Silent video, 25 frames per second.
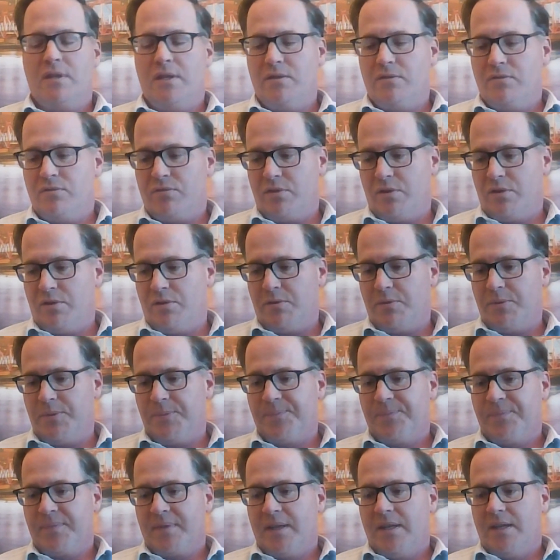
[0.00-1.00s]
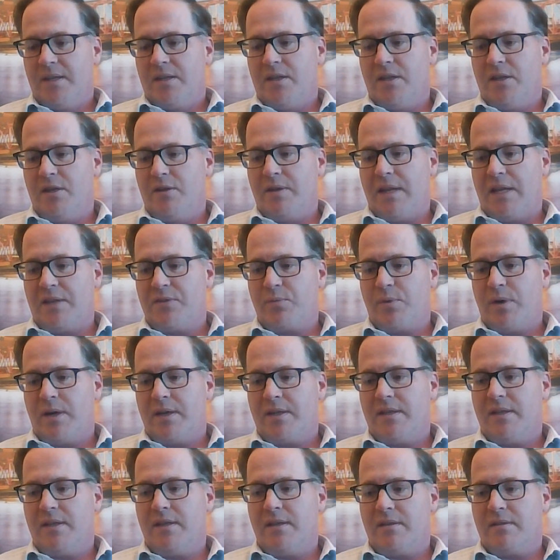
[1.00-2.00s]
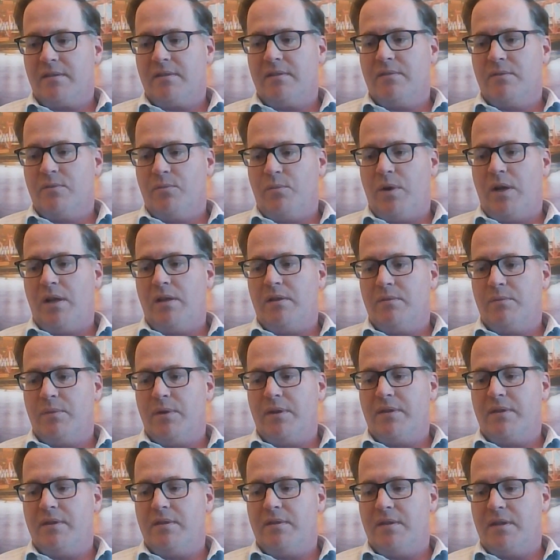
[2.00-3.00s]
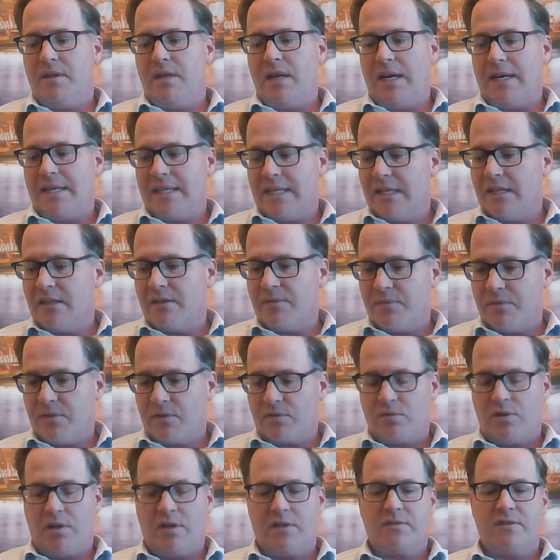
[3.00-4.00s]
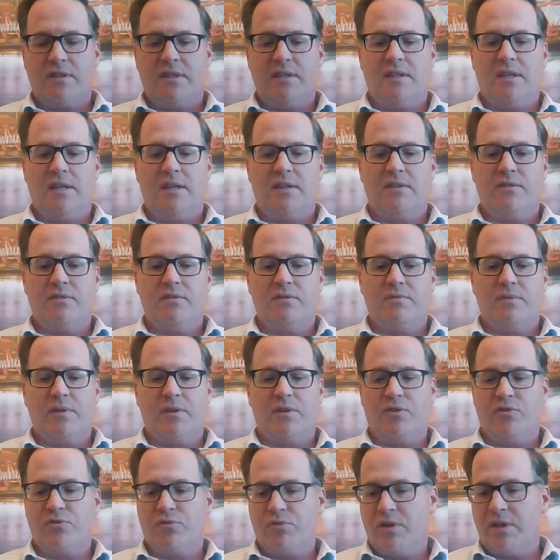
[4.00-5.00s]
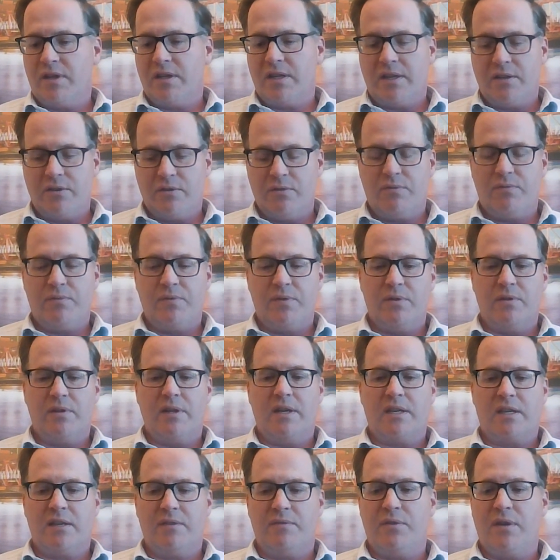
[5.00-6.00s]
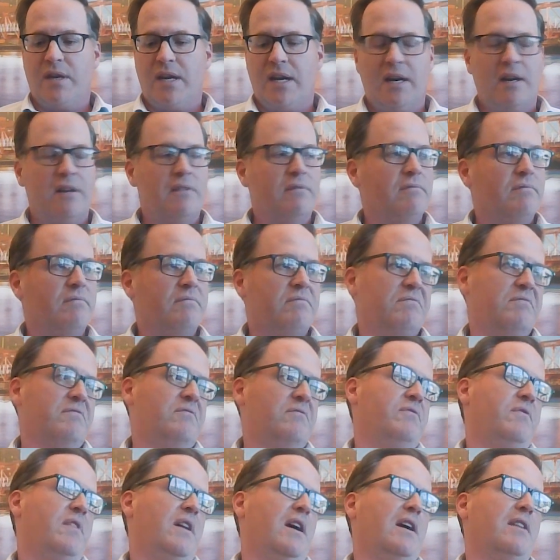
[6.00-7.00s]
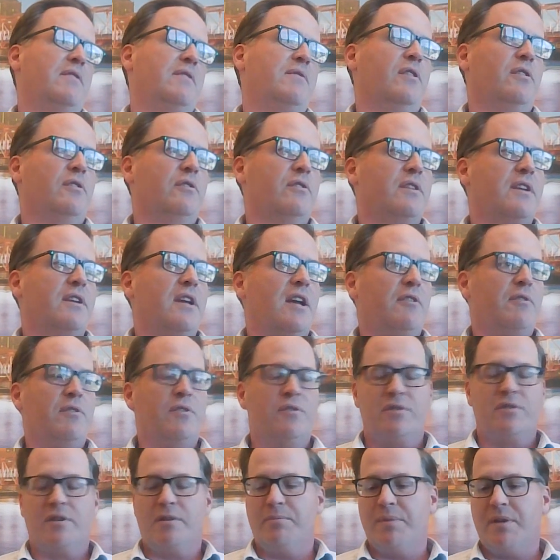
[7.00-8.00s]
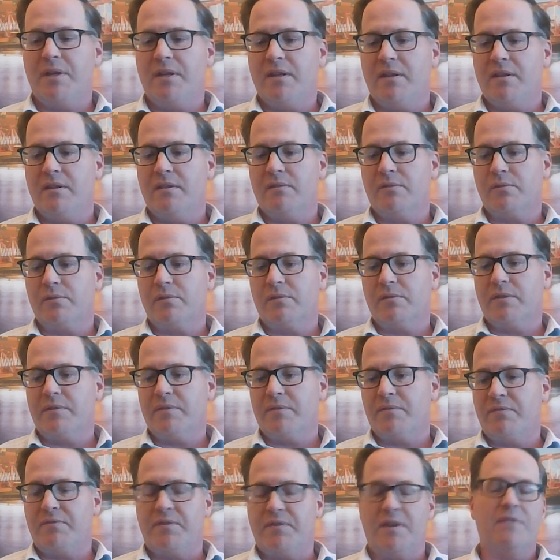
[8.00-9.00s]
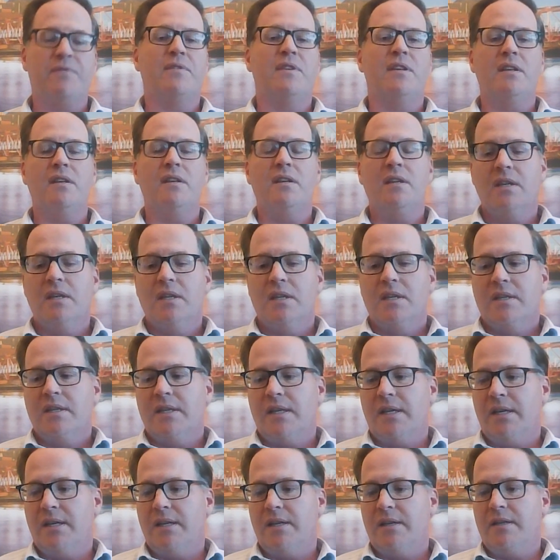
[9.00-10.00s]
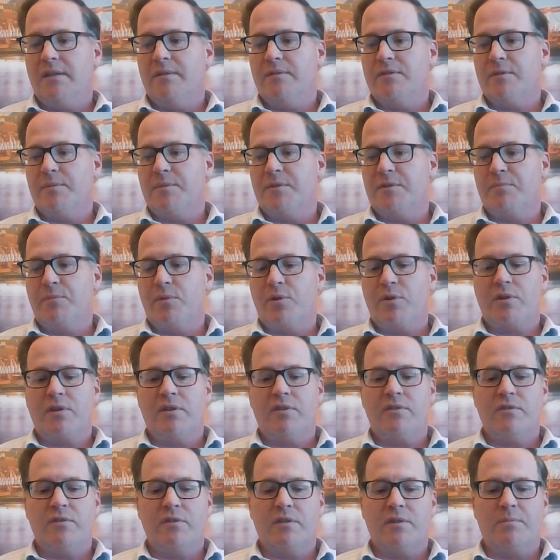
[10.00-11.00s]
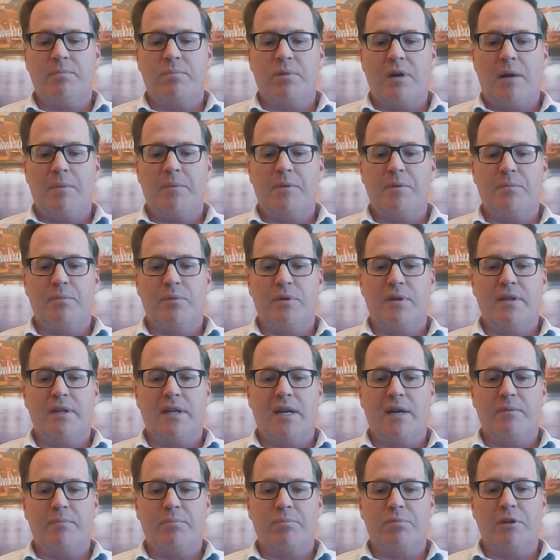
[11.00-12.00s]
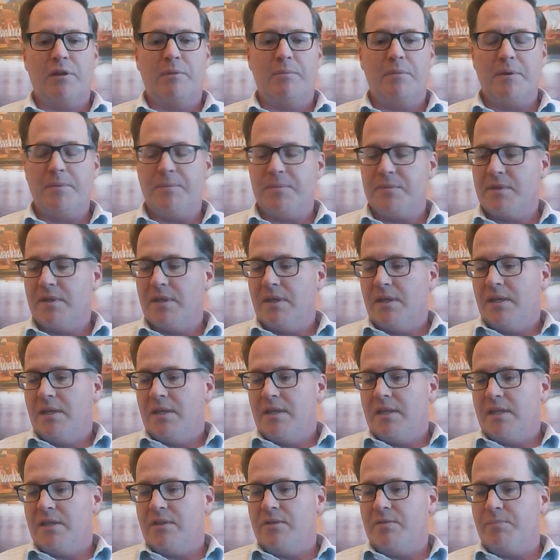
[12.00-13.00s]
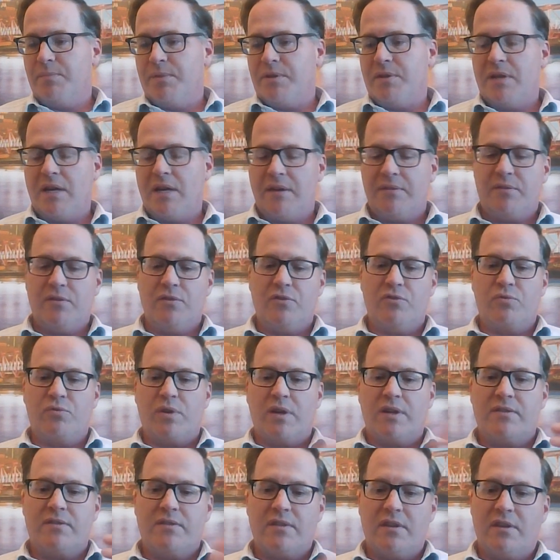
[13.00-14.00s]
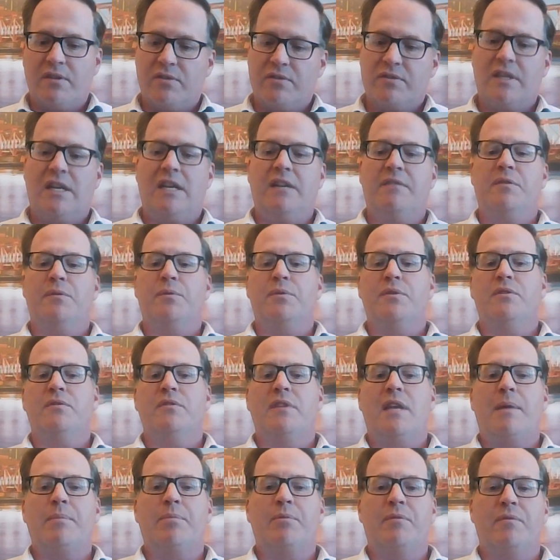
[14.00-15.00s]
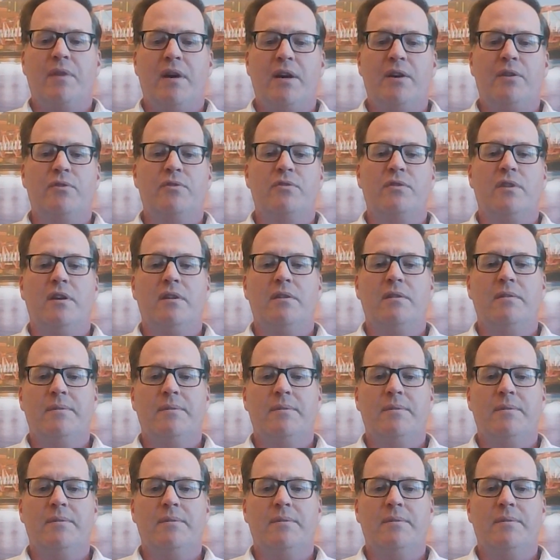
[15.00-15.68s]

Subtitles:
And so, that's why I think while the idea of across state lines is very intriguing, I do feel like if you had 500 carriers competing or even 50 in some of these markets, you could probably bring down premiums. But you have to address the other side of it, which is that provider side.